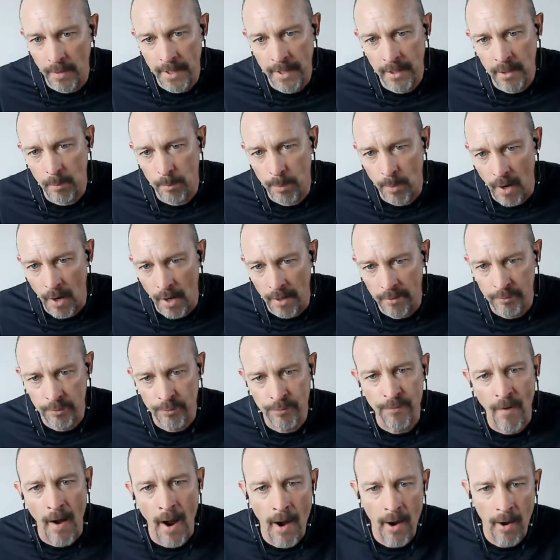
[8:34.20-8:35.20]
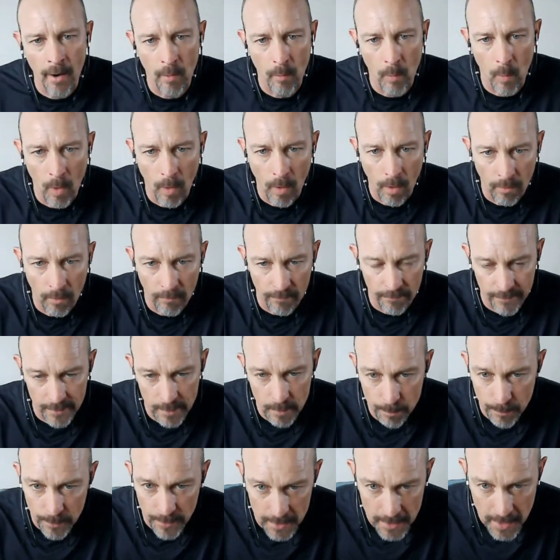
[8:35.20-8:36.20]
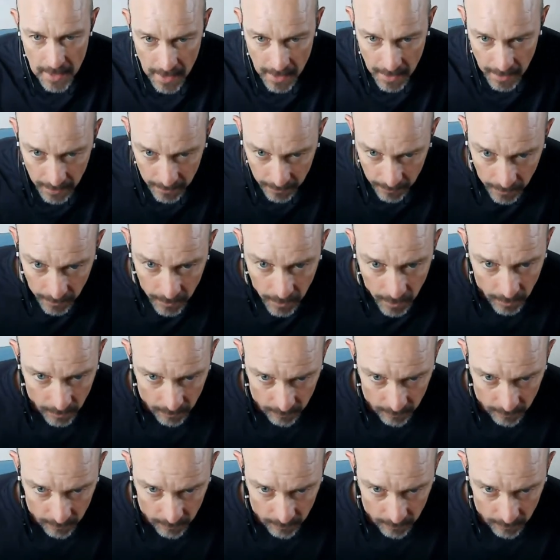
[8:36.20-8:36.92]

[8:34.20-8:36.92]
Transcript: enterprise firewall, VPN,